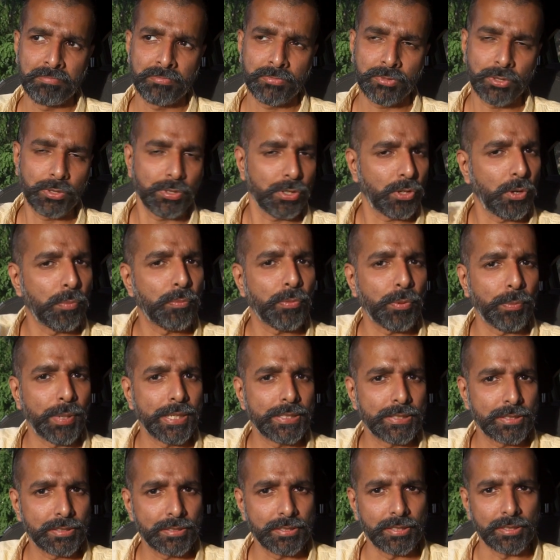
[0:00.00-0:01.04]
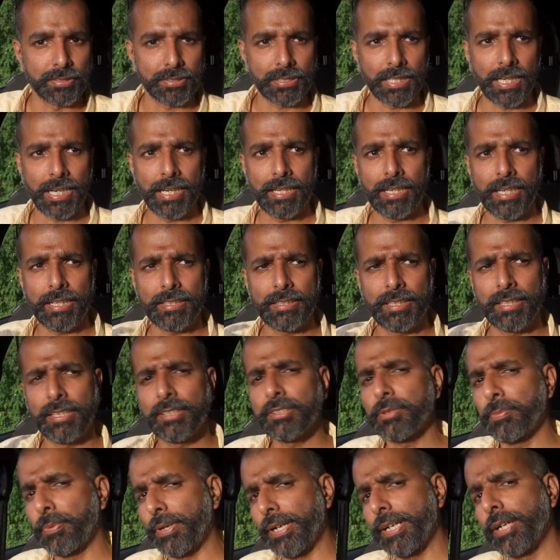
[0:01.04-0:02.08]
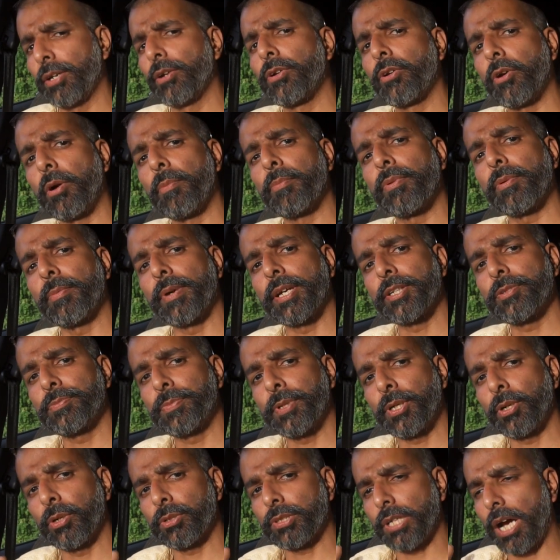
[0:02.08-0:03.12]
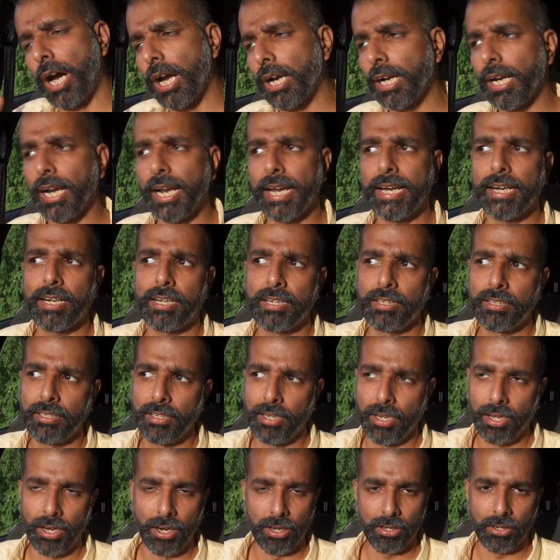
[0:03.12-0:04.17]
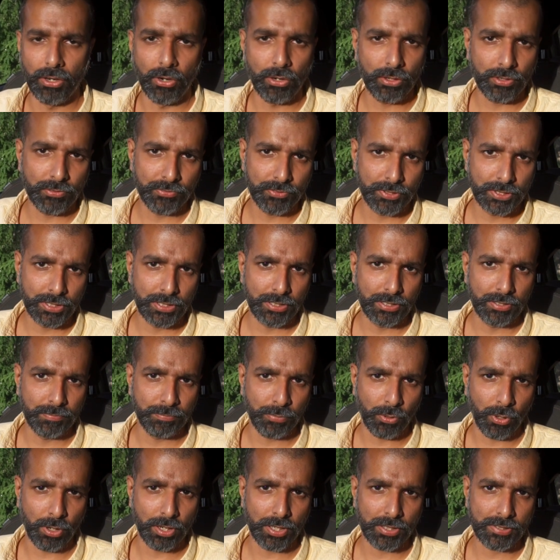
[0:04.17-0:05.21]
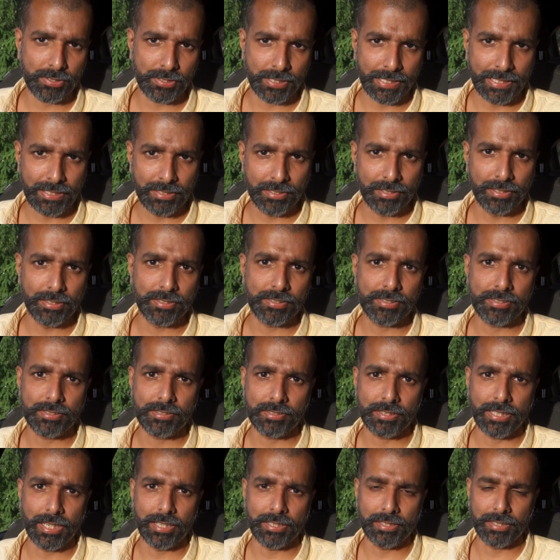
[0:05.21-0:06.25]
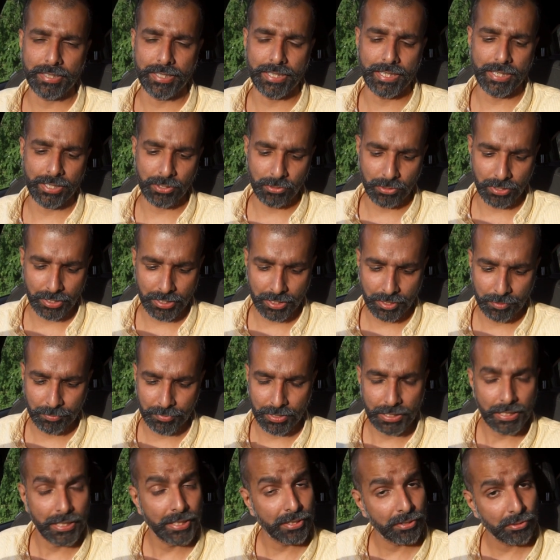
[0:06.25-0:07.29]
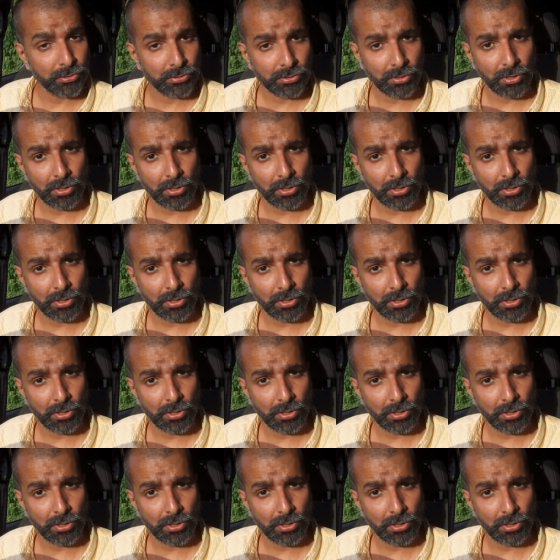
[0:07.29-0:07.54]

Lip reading: So the compromise is this, and I think it's a pretty good compromise, because unlike a lot of the products in this category, I could name the Etios